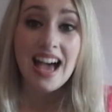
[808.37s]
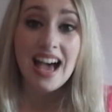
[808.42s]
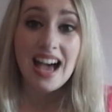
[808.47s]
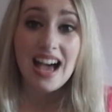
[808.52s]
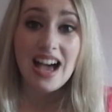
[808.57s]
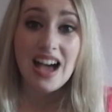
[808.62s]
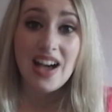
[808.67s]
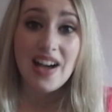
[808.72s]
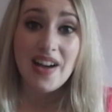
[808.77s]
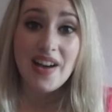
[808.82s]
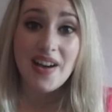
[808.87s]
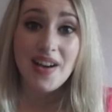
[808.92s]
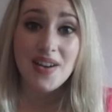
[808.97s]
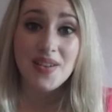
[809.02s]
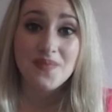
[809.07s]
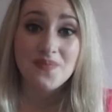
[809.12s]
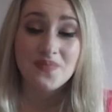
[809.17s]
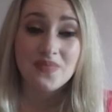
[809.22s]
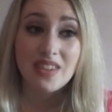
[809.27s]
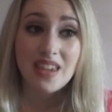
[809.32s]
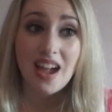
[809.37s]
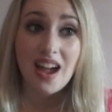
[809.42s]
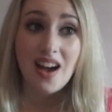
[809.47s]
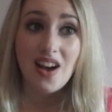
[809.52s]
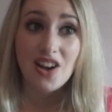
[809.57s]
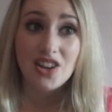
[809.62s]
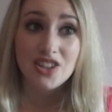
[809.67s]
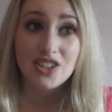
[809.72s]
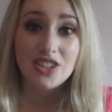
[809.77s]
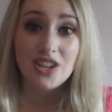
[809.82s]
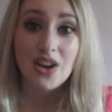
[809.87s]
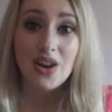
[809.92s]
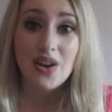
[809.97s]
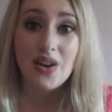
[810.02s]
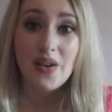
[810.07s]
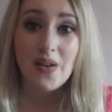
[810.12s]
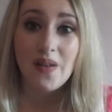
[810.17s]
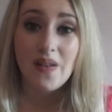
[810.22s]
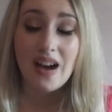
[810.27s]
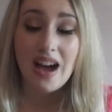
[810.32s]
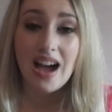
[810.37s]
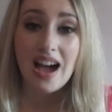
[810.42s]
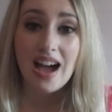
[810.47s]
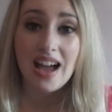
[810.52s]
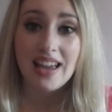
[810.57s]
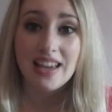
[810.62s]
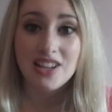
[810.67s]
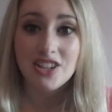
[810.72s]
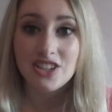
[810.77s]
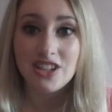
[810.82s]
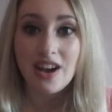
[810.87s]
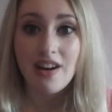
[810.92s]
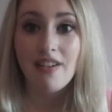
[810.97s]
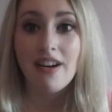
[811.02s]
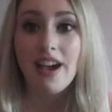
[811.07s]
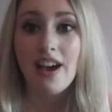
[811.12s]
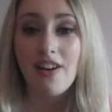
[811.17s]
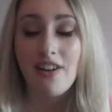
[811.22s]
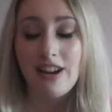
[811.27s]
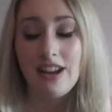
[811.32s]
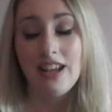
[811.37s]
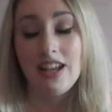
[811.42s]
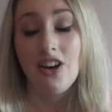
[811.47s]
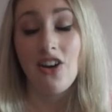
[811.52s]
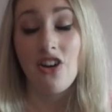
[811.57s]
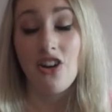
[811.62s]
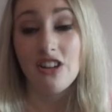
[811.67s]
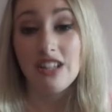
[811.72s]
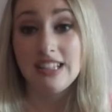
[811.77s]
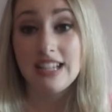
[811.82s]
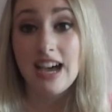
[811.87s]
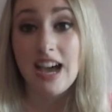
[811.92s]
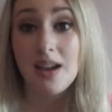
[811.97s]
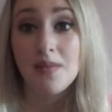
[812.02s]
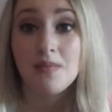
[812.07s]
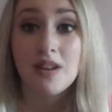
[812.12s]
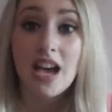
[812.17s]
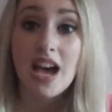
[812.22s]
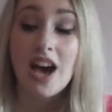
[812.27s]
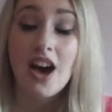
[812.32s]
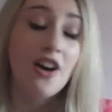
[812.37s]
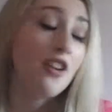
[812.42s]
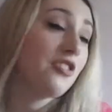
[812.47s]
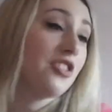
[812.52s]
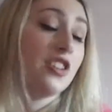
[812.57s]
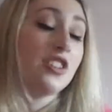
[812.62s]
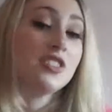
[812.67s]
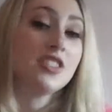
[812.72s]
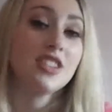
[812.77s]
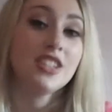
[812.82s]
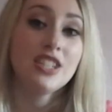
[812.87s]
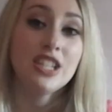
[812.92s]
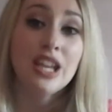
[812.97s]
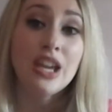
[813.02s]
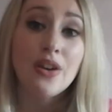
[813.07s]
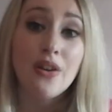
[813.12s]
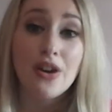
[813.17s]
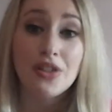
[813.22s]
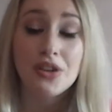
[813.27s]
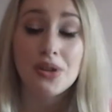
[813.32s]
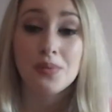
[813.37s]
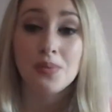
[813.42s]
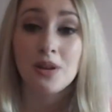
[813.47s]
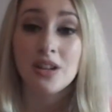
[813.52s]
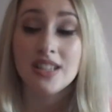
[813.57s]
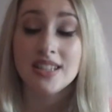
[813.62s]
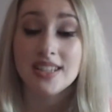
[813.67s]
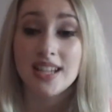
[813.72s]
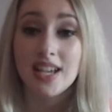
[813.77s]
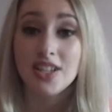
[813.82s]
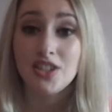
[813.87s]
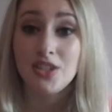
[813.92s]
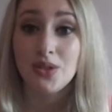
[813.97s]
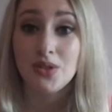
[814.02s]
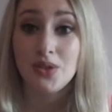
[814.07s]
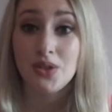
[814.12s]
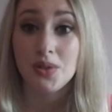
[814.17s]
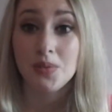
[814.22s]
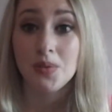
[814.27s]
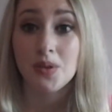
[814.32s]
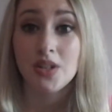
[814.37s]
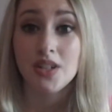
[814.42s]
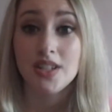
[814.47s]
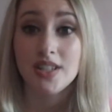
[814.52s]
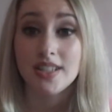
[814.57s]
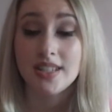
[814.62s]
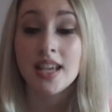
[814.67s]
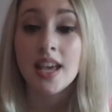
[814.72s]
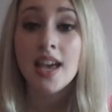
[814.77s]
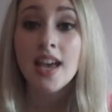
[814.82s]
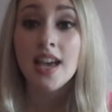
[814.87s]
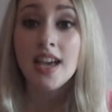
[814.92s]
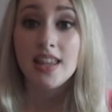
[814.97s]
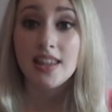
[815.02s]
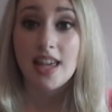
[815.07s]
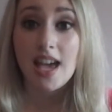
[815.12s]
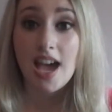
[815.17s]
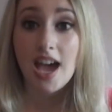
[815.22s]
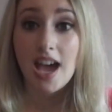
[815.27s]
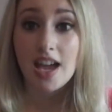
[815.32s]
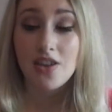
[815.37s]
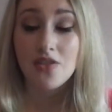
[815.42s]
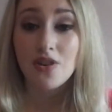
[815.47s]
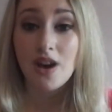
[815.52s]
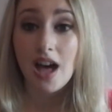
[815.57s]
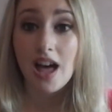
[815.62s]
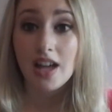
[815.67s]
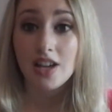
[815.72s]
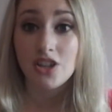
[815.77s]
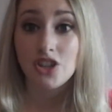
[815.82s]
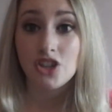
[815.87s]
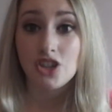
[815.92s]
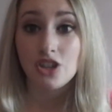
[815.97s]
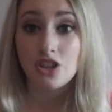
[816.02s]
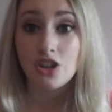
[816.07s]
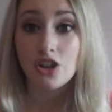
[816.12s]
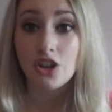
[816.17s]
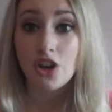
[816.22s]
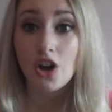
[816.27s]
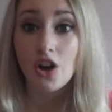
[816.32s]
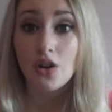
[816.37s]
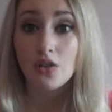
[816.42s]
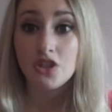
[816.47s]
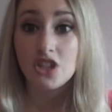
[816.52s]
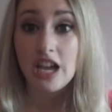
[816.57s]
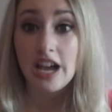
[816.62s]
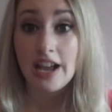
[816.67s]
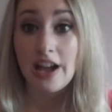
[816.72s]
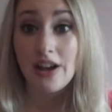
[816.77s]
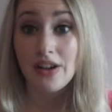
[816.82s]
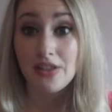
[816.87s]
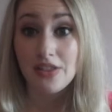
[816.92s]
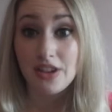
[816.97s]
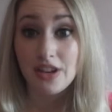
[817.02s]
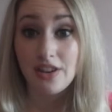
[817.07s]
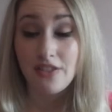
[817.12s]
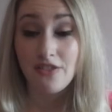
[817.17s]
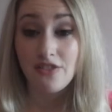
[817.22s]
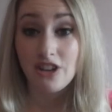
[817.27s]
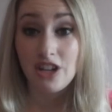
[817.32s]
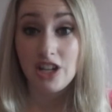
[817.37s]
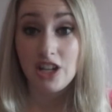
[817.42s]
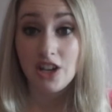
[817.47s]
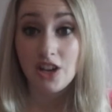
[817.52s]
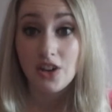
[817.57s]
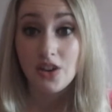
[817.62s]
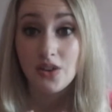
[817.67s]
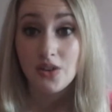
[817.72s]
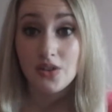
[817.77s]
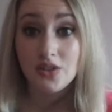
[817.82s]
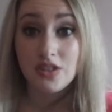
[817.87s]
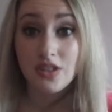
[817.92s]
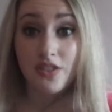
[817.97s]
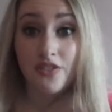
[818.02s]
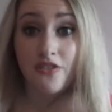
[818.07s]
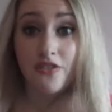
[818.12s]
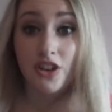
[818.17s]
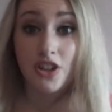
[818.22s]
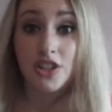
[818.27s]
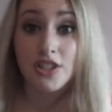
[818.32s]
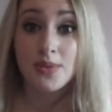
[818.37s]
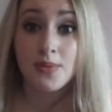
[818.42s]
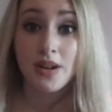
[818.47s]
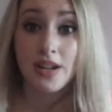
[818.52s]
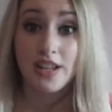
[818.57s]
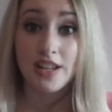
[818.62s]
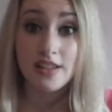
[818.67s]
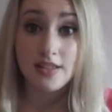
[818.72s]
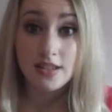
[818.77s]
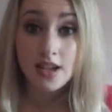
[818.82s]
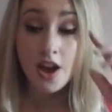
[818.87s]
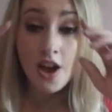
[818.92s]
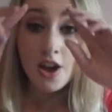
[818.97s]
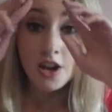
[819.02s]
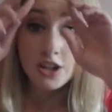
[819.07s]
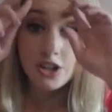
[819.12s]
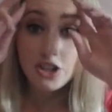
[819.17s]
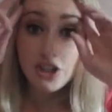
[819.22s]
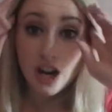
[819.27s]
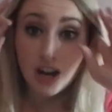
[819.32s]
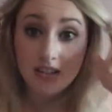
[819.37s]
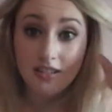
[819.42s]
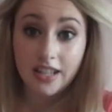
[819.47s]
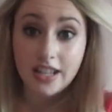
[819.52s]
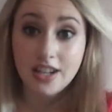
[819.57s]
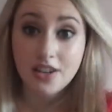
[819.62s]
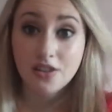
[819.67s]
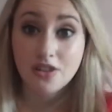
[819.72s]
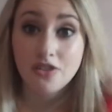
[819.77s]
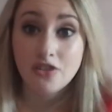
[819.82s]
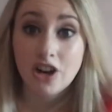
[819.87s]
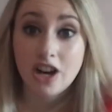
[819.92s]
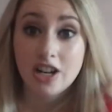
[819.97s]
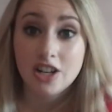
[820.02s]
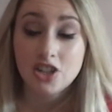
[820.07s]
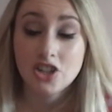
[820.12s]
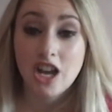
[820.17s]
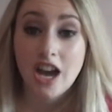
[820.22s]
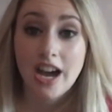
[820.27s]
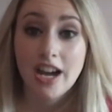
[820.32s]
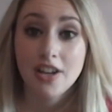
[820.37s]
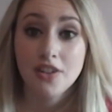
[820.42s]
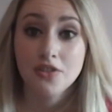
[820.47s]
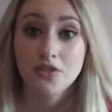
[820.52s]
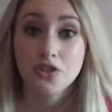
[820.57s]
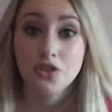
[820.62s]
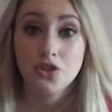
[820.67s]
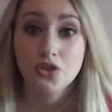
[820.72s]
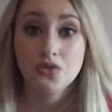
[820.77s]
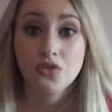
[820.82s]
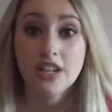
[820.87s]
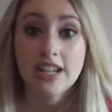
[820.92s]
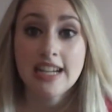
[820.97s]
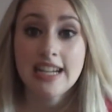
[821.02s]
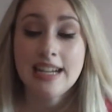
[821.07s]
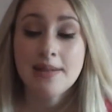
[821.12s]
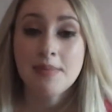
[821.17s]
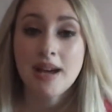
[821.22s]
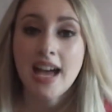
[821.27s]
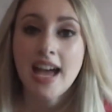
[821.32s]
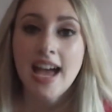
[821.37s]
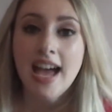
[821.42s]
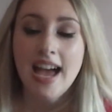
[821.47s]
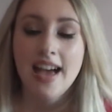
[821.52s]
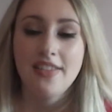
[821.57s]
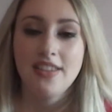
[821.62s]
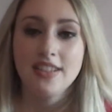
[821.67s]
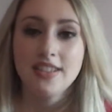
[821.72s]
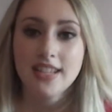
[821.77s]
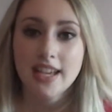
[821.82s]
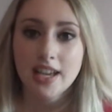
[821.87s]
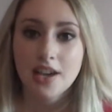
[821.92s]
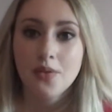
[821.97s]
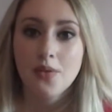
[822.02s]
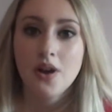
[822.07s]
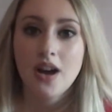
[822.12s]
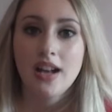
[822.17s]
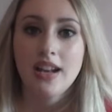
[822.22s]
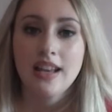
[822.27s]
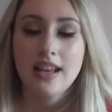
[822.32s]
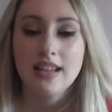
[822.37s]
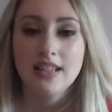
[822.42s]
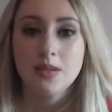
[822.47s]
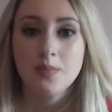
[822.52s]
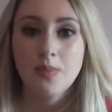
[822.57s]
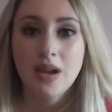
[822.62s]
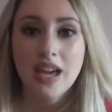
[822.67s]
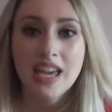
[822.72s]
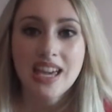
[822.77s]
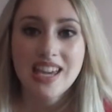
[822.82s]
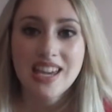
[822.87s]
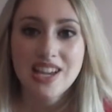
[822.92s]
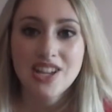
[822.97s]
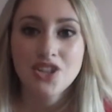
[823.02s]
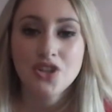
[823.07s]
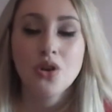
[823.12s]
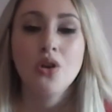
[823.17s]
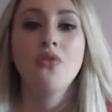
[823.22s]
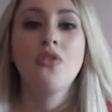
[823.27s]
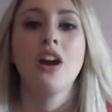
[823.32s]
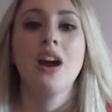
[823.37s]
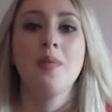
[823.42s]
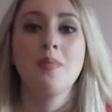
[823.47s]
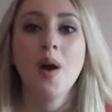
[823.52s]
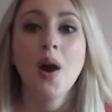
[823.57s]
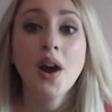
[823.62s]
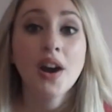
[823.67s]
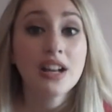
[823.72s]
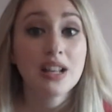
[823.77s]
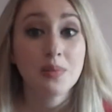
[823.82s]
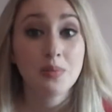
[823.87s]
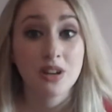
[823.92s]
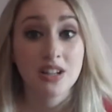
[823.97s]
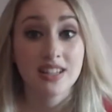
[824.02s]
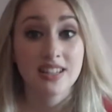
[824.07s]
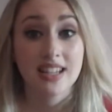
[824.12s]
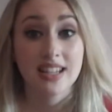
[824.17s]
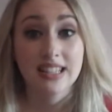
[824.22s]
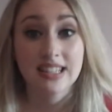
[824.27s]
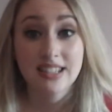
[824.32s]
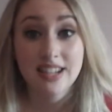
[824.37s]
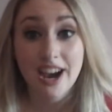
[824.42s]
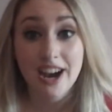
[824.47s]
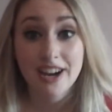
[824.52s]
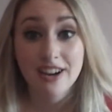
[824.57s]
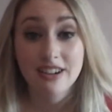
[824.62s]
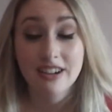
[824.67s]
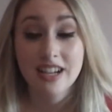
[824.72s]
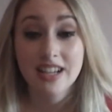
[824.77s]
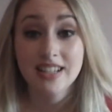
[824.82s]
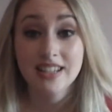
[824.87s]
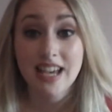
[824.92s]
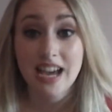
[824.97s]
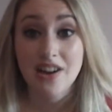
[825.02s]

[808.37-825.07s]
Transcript: Also, I shout out all the time now. There's 2 other princess YouTubers that you guys should go check out their videos. The first one is Charlotte over at A Child's Dream, and the second one is Paige over at Party Princess Diaries.